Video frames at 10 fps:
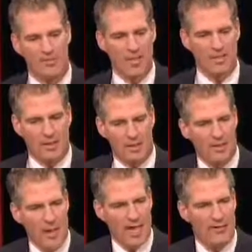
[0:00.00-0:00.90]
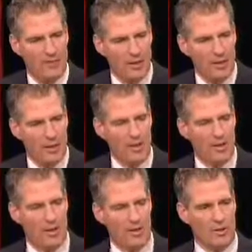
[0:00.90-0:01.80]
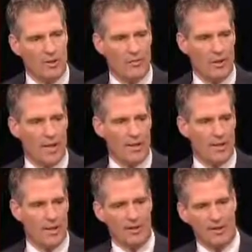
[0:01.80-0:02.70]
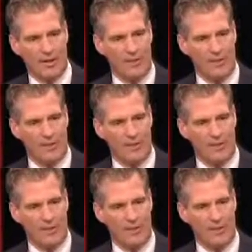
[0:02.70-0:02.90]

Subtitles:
basically, backfill to create that